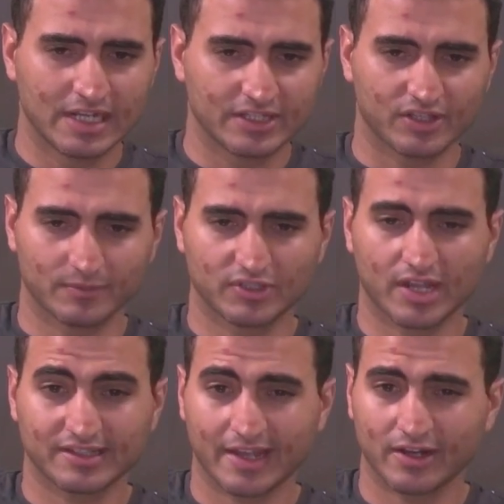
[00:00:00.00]
some
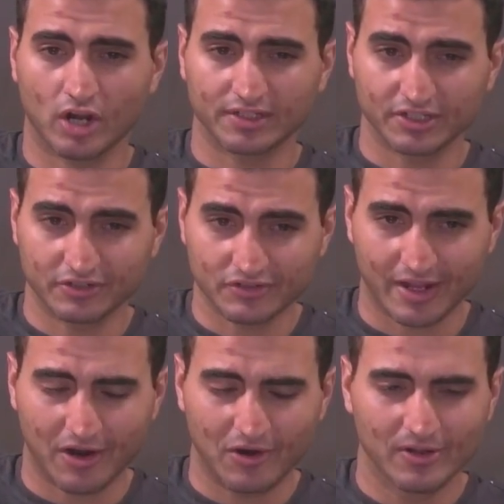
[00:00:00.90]
10 odd years
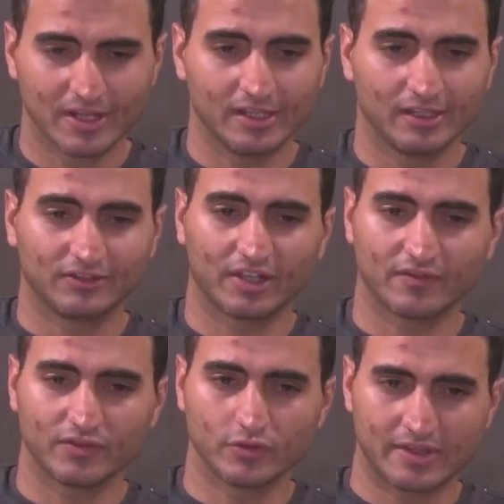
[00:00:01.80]
now, instead
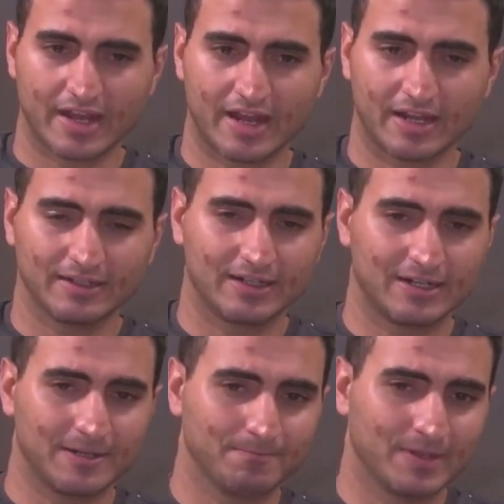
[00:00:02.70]
of doing that,
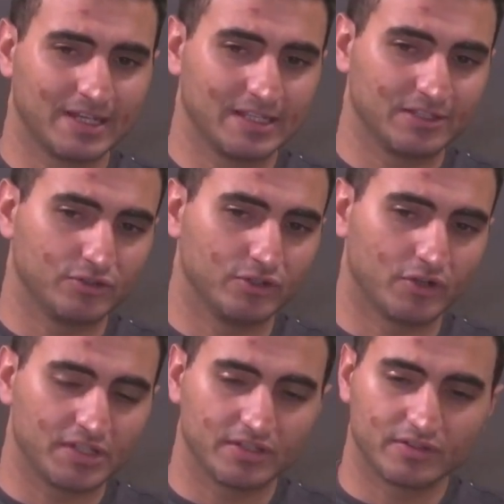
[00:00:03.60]

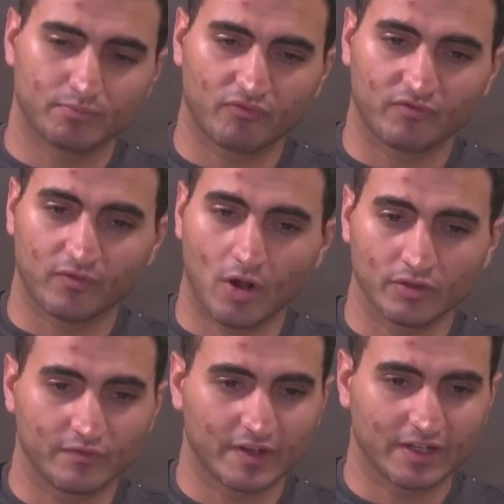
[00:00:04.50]
he's
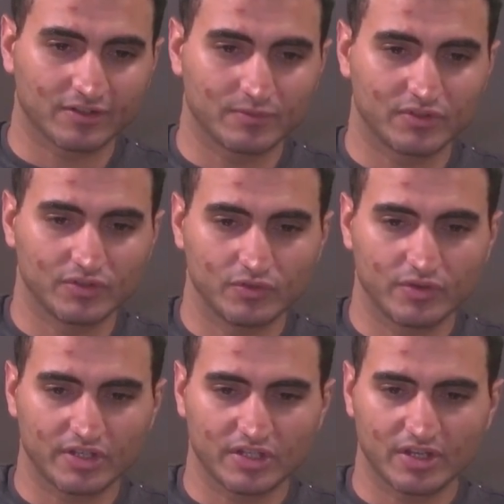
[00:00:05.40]
fallen victim to
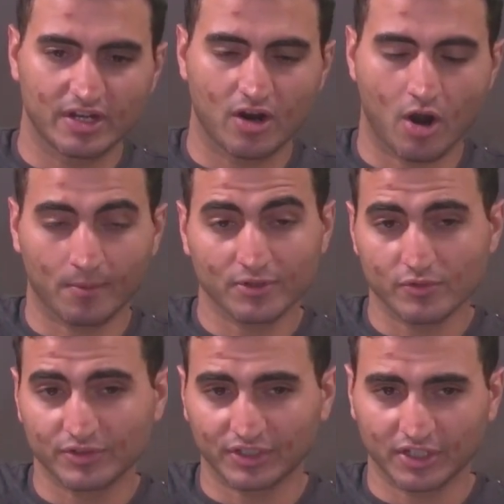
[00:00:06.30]
the arm
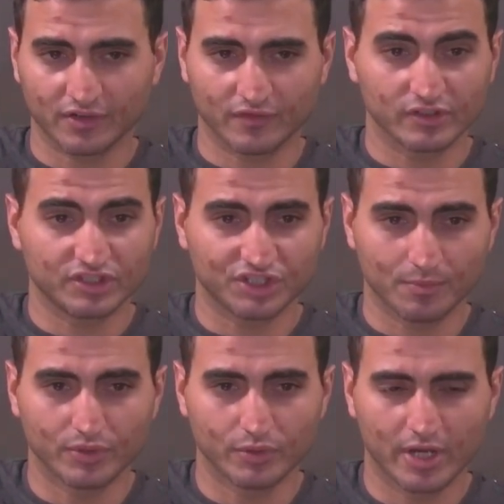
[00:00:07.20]
twisting of Jim
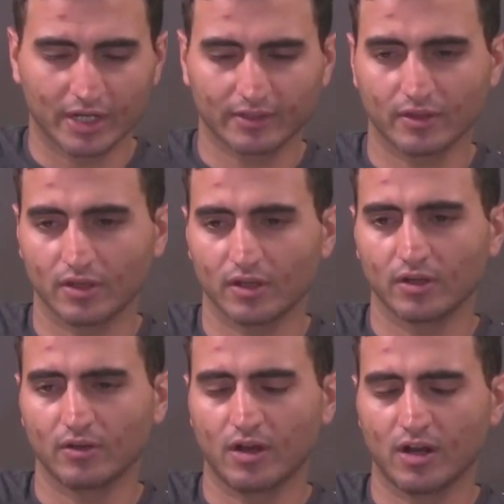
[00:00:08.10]
Puhek,
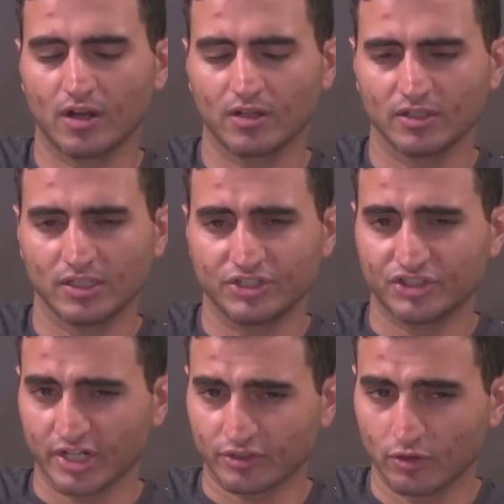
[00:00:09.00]
the
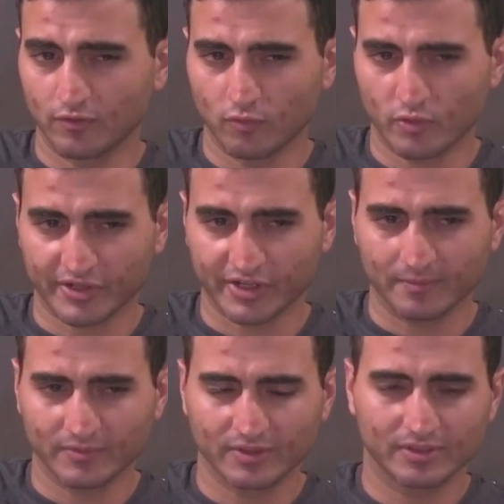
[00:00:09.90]
general of war
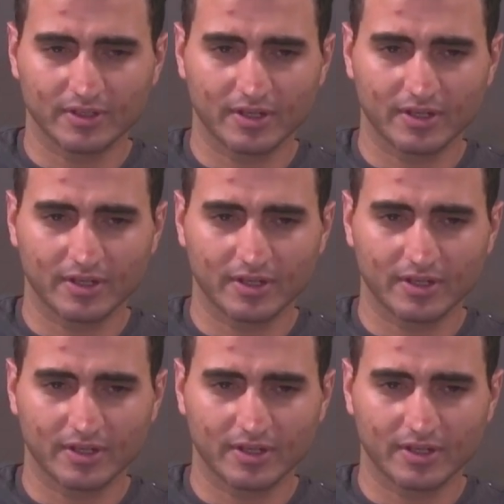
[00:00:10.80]
games,